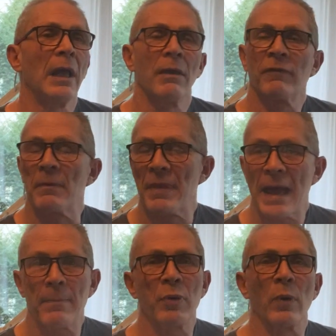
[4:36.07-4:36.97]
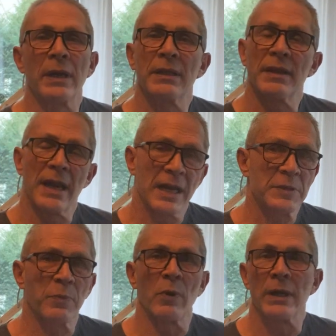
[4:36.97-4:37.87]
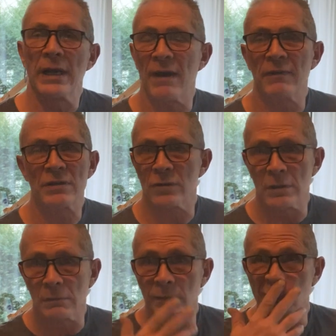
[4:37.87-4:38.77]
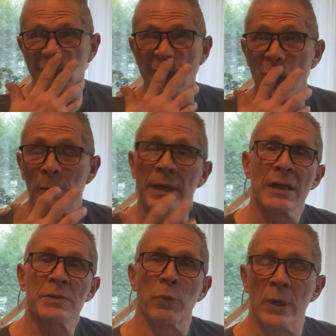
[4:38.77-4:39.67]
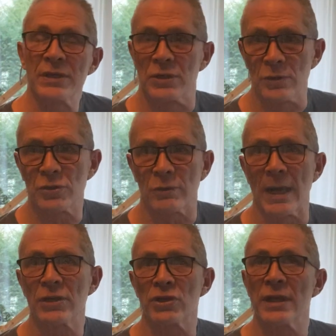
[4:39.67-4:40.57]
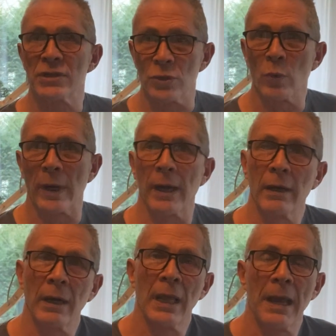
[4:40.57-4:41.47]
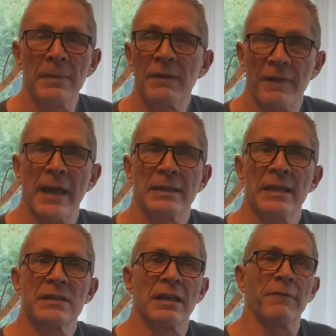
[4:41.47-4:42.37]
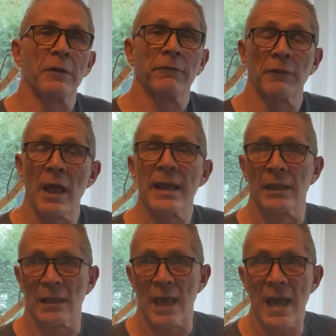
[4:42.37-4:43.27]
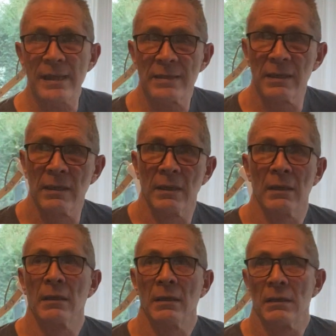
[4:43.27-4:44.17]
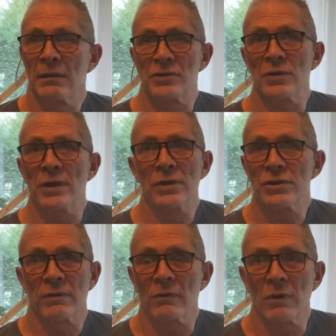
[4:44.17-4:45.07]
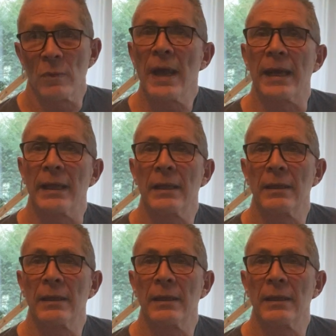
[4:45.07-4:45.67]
from that point and the next point and so you'll know, because points do stretch, they do wear. The fact is, if you're flying a lot, 2 years, you throw it away